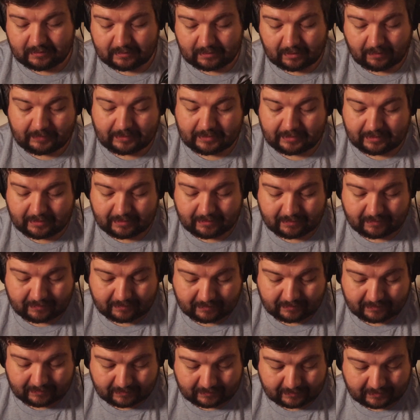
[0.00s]
I mean,
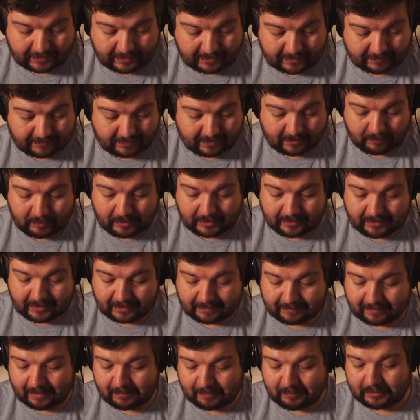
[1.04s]
like I said, the
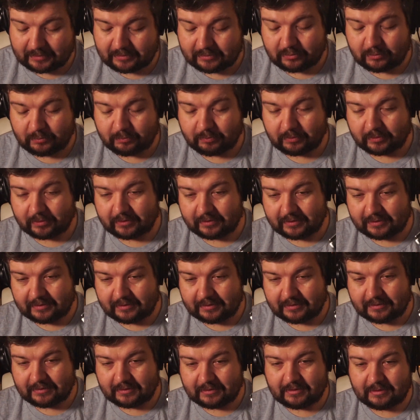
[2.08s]
Pentax ME Super. This
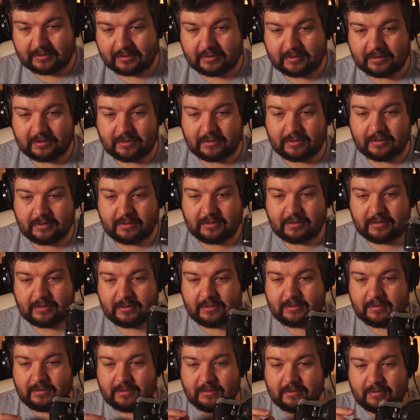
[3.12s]

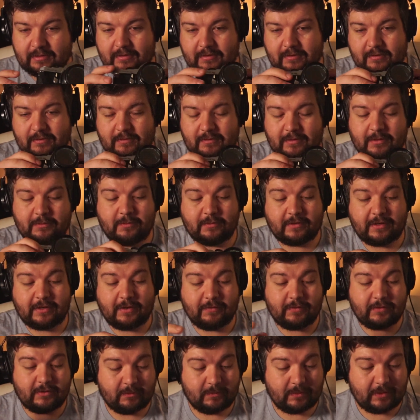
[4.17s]
was
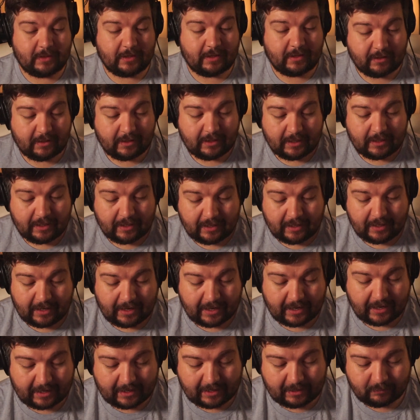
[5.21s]
given to me,
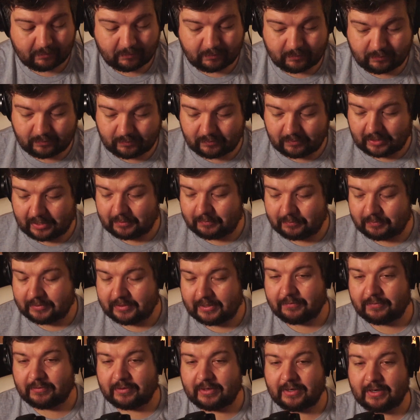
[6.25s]
and I would
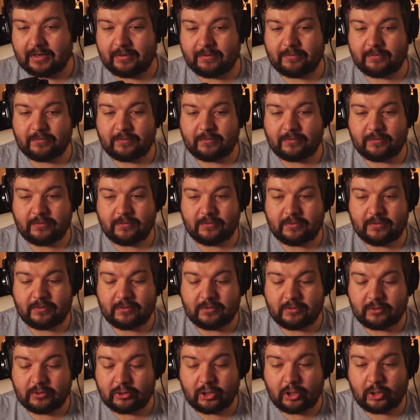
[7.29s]
never have
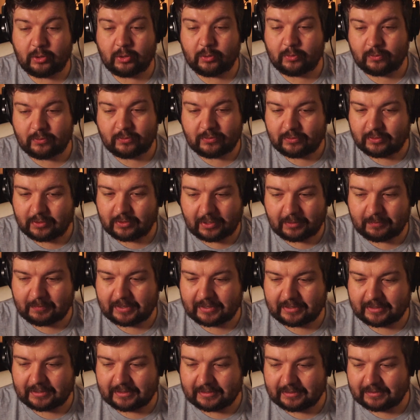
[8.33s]
known
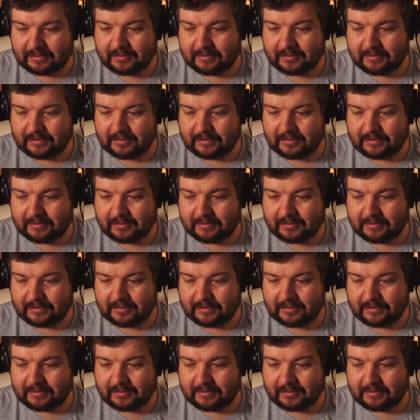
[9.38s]
about it.